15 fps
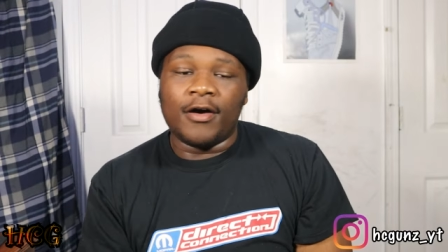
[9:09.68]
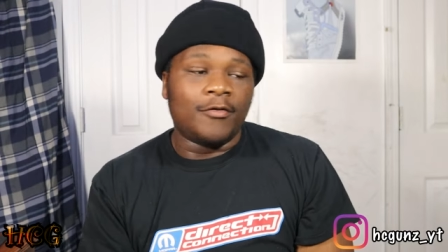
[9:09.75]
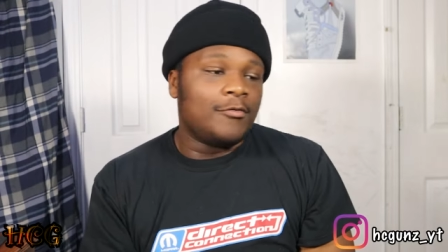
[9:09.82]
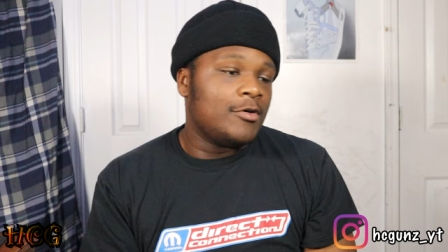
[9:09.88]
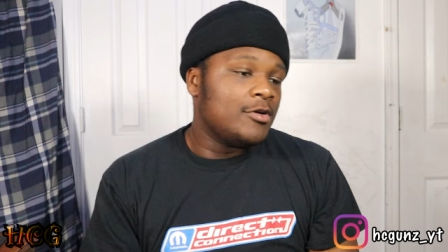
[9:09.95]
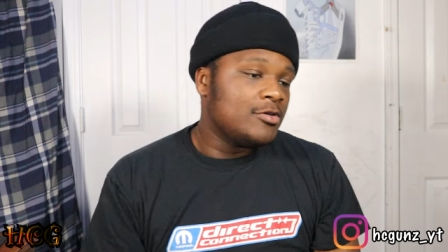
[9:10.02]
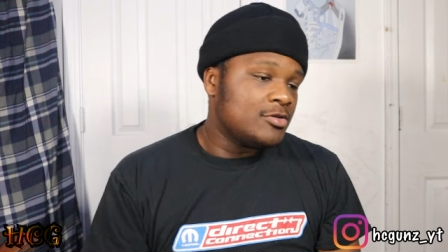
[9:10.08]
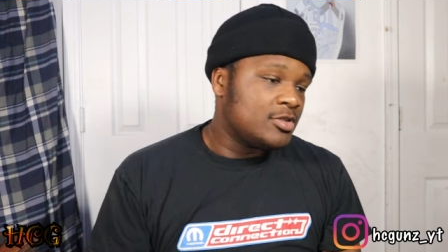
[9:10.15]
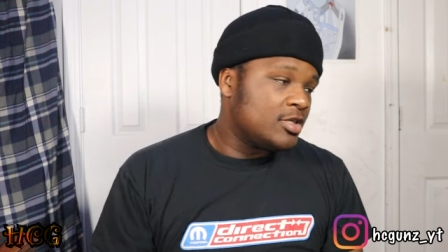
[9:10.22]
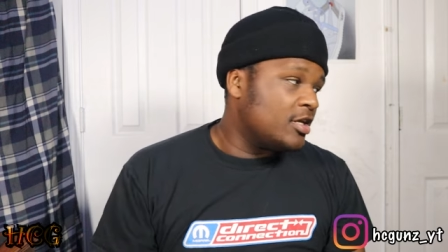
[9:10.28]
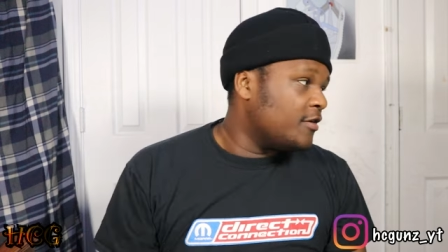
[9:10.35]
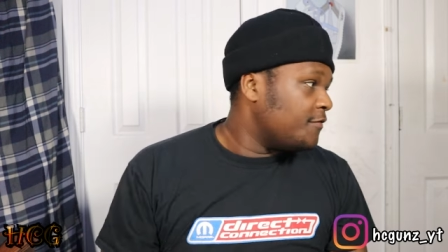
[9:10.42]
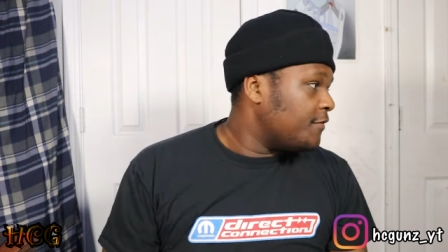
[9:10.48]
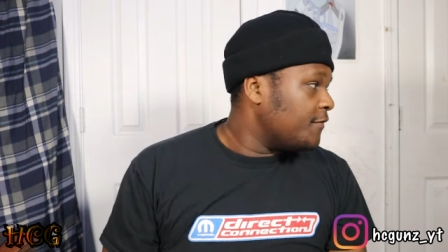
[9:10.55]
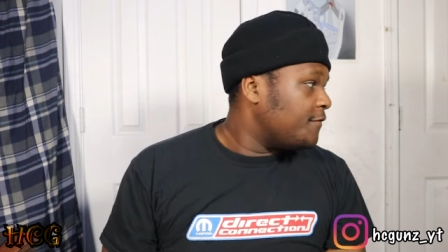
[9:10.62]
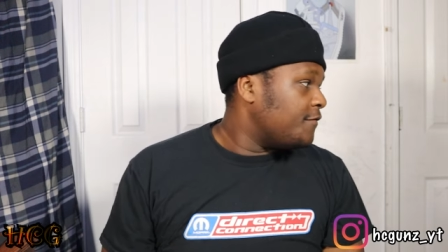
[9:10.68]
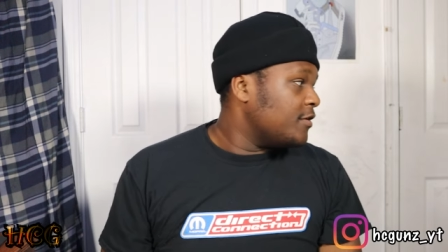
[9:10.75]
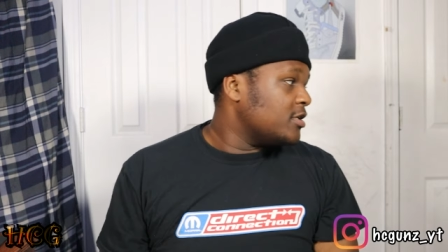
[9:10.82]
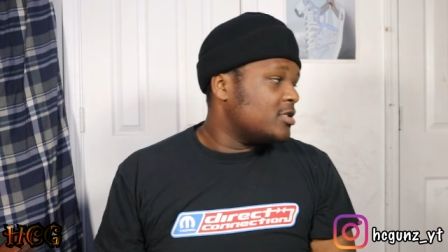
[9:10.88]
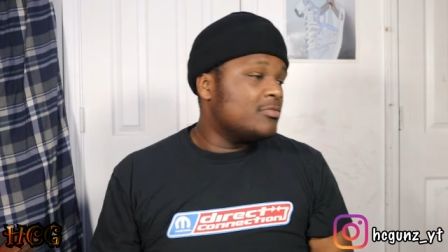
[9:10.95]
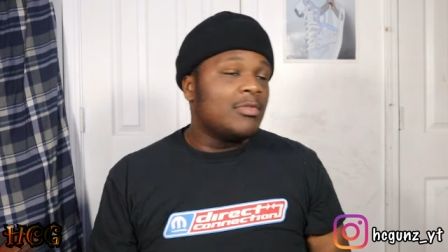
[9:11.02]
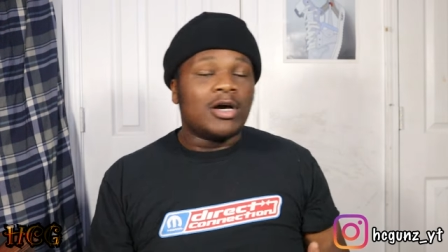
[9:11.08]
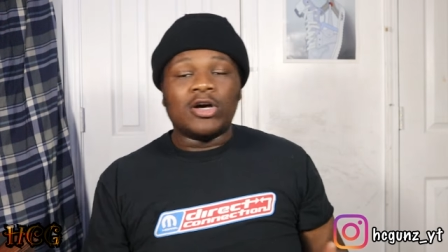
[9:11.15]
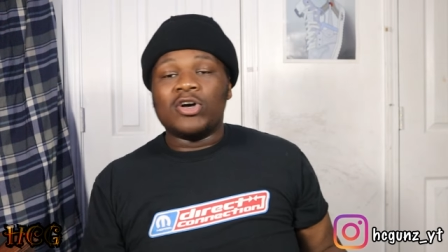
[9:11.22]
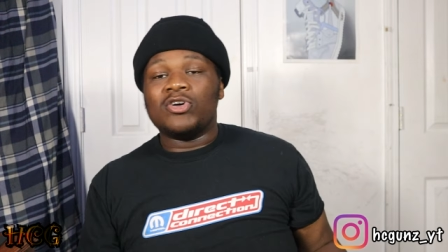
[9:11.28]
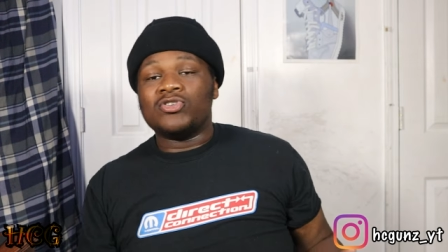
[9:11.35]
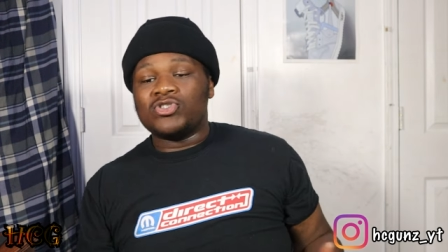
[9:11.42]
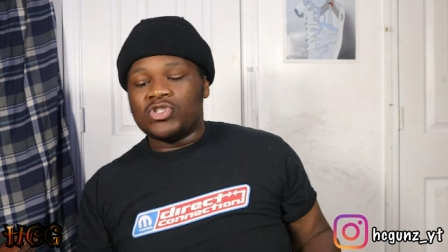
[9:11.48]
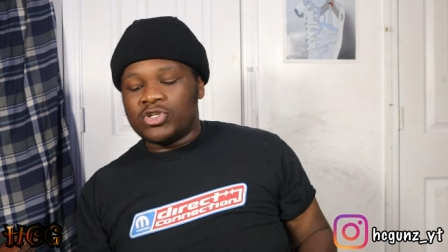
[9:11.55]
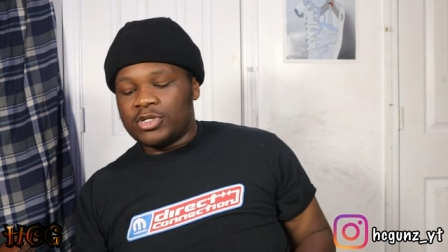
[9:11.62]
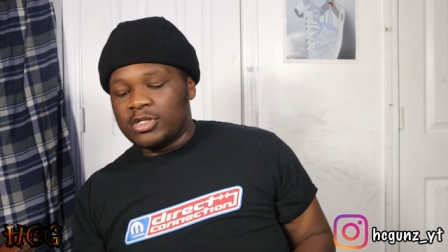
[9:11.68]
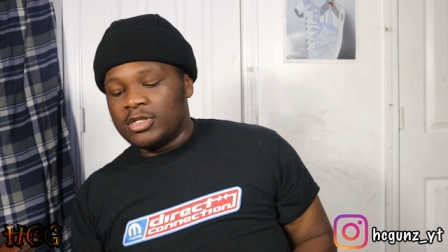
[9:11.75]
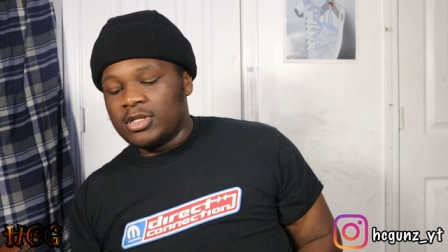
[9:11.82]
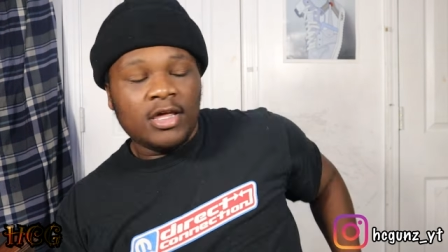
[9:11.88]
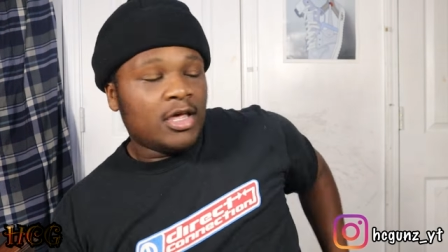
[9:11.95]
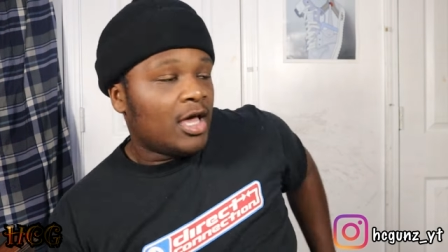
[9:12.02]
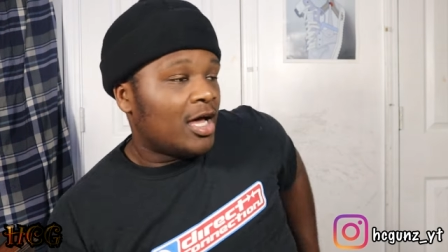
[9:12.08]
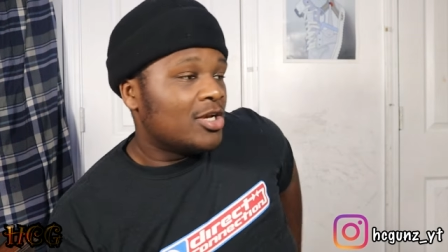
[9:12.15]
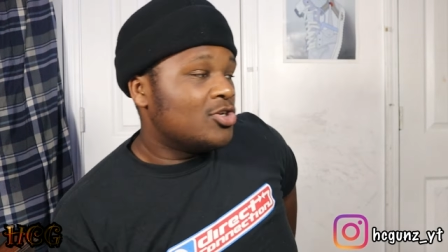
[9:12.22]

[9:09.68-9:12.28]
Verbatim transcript: I will see if it fits in my holster. I